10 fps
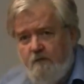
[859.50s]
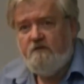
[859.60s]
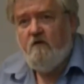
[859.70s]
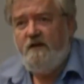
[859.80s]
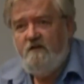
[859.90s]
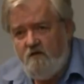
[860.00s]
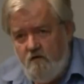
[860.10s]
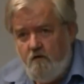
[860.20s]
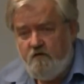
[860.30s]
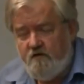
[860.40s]
he was going to
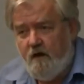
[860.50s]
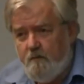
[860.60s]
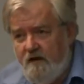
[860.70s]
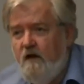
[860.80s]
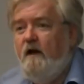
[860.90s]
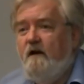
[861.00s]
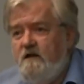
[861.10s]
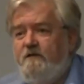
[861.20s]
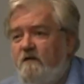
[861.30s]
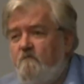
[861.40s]
do something
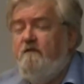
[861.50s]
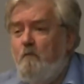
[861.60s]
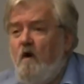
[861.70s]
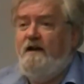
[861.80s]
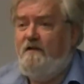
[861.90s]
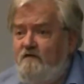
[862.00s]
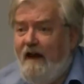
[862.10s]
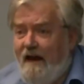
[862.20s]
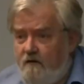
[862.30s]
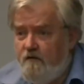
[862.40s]
different from what he
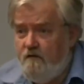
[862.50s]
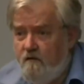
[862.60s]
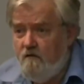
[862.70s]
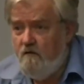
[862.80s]
said.